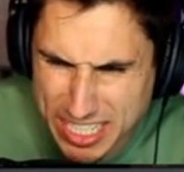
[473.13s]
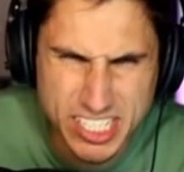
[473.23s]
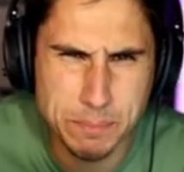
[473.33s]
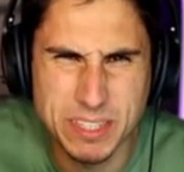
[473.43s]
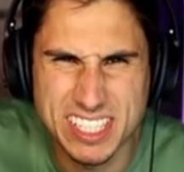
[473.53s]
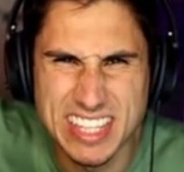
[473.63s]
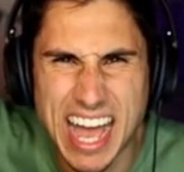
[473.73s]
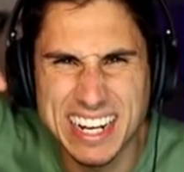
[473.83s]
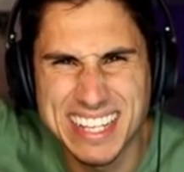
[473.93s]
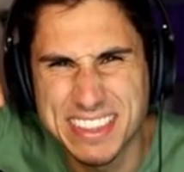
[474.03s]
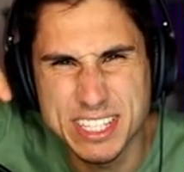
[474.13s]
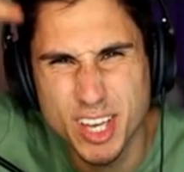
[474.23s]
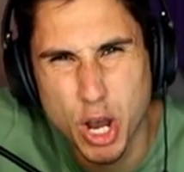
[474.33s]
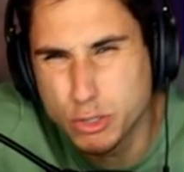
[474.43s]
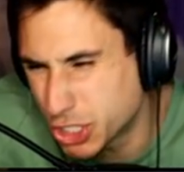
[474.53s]
except it's not in the
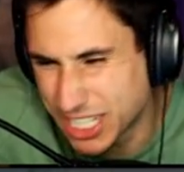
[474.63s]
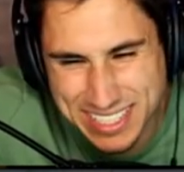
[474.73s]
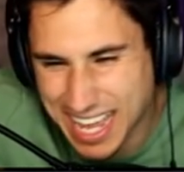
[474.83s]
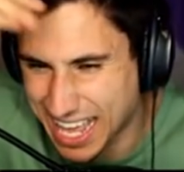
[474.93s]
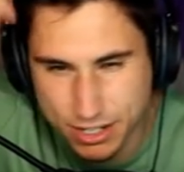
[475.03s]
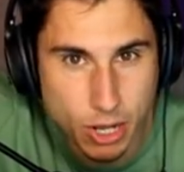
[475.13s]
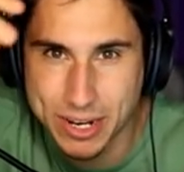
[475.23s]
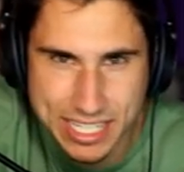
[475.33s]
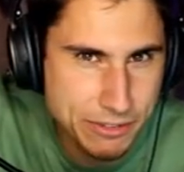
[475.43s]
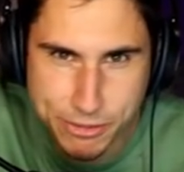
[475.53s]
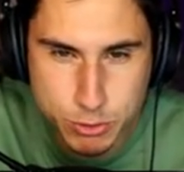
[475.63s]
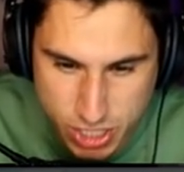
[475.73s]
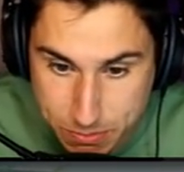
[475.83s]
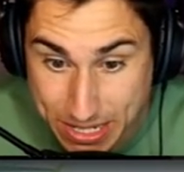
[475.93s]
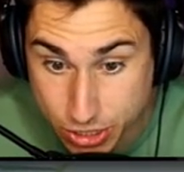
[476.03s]
ocean. I don't know. It
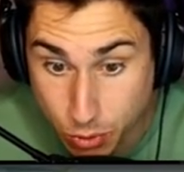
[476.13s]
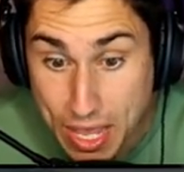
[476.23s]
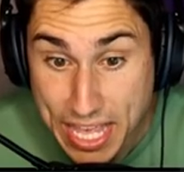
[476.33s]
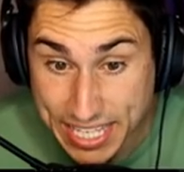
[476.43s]
confuses me too.